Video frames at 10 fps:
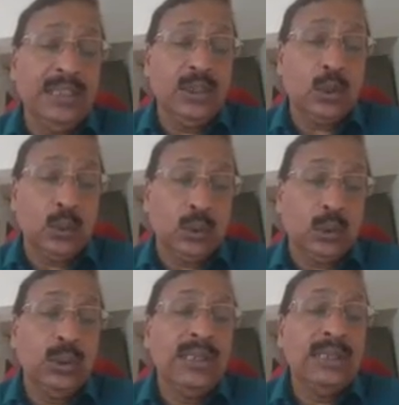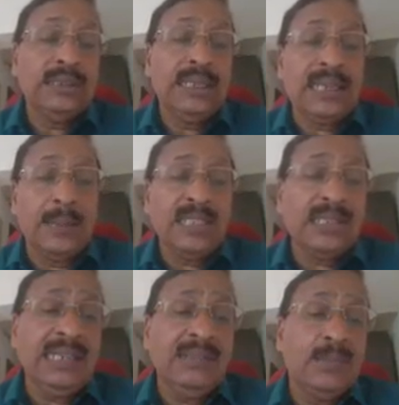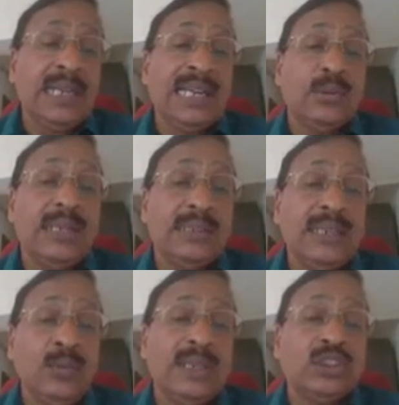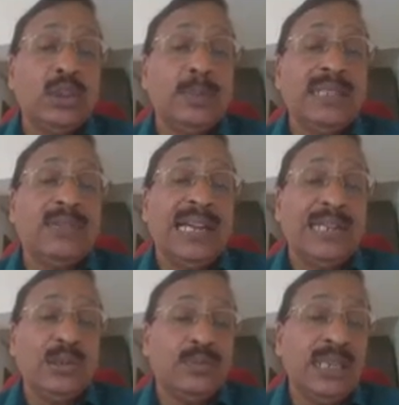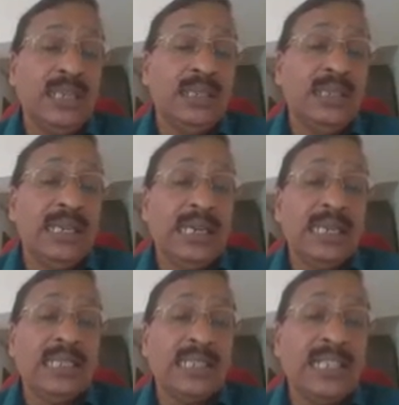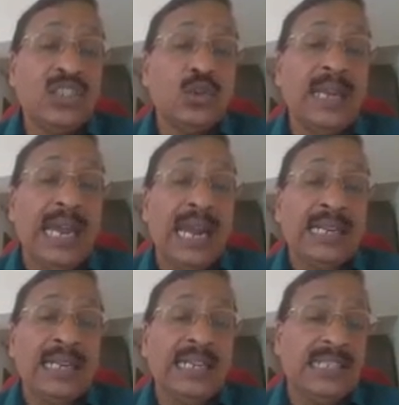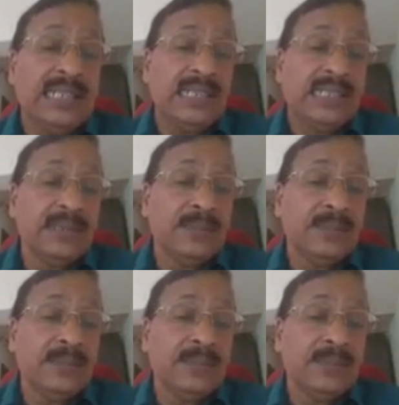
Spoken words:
root 2. And coming slide, we'll be calculating what should be the value of the resistance to be added in series.